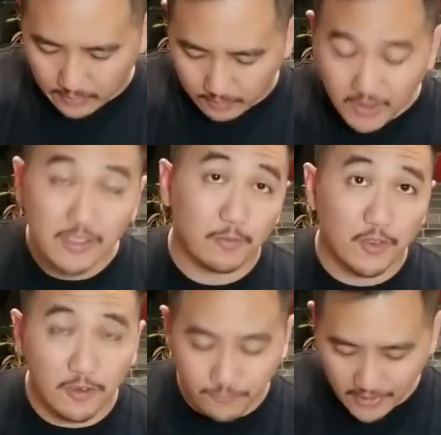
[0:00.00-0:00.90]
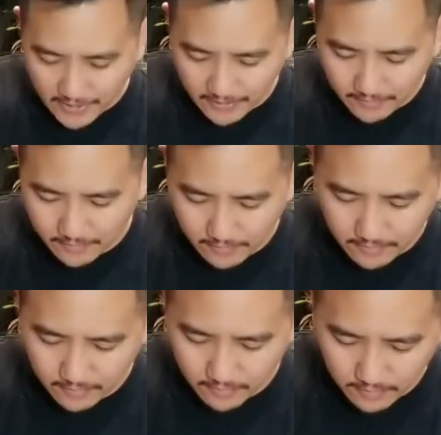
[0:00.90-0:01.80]
Mince them real fine.
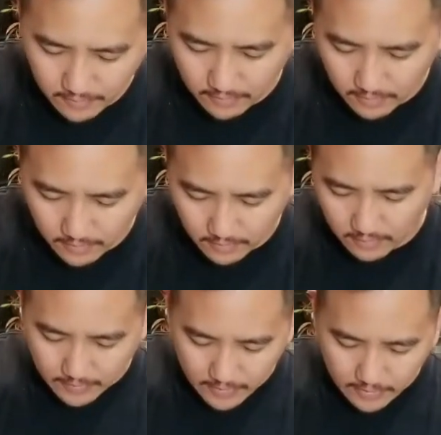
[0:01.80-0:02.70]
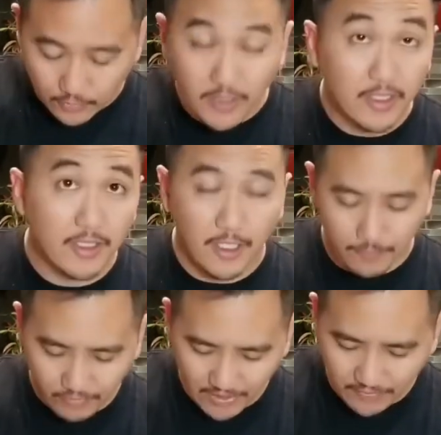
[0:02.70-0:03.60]
This is really going to
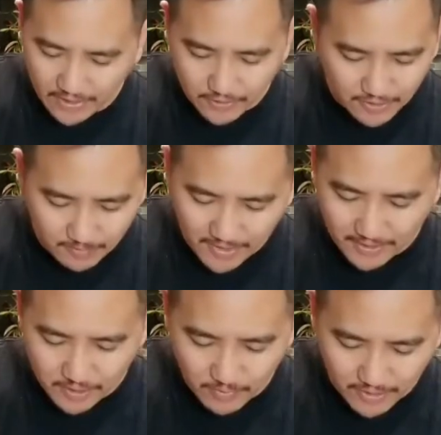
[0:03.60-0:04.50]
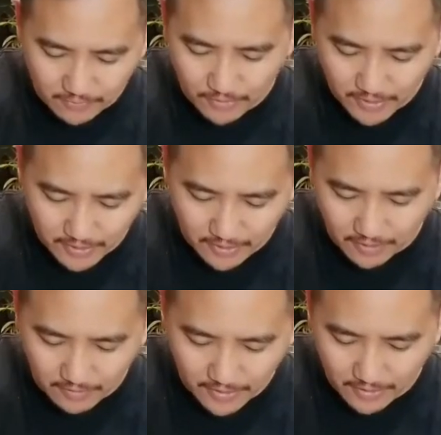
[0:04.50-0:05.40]
help flavor that shrimp, man. It's smelling really good
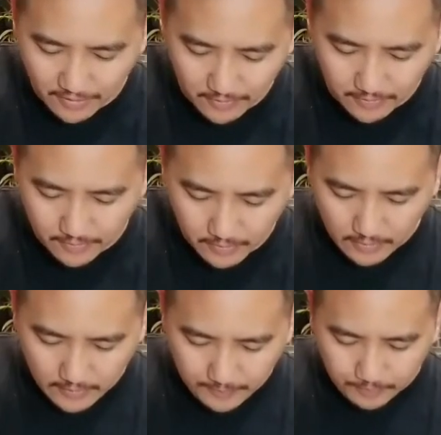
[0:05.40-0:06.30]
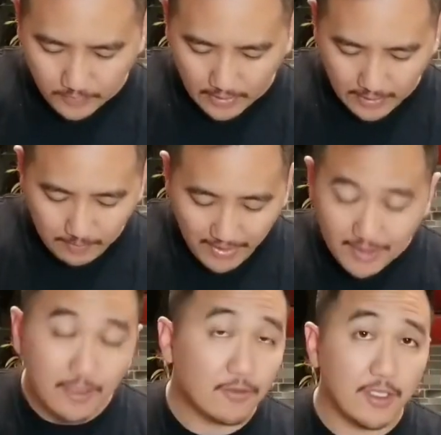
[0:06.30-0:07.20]
already. The
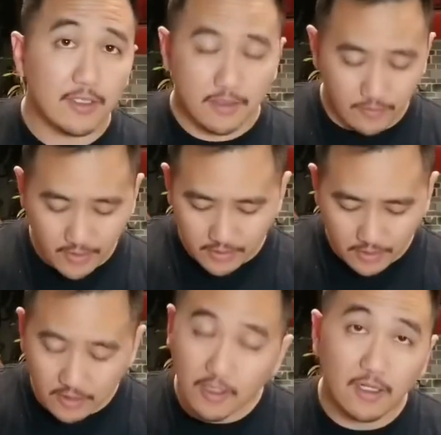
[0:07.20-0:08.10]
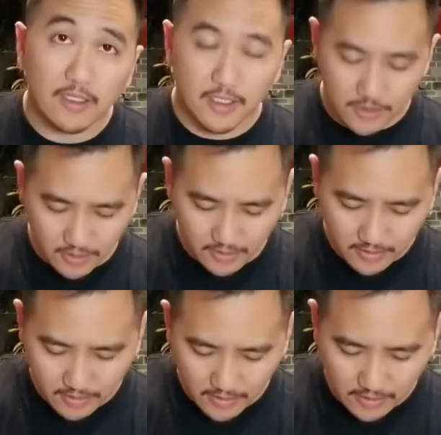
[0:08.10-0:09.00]
main ingredients of this are garlic and
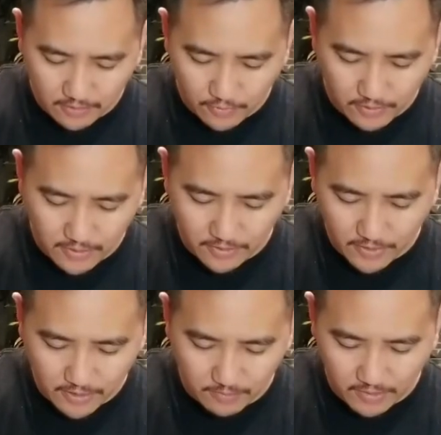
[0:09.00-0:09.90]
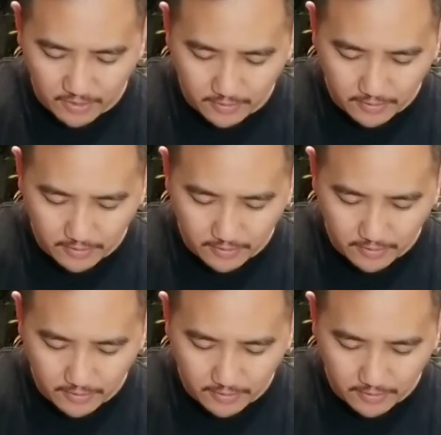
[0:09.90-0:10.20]
chilies. It's a real easy recipe.